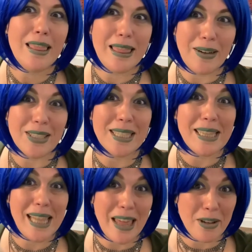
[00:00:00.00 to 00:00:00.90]
there is
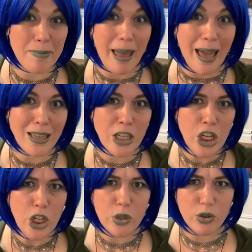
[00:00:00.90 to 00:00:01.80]
Leatherback,
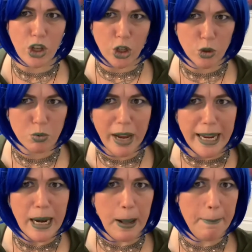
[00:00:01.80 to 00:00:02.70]
who's a
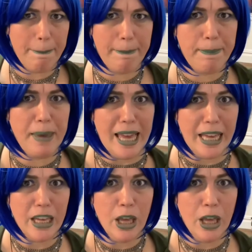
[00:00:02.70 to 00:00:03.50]
great big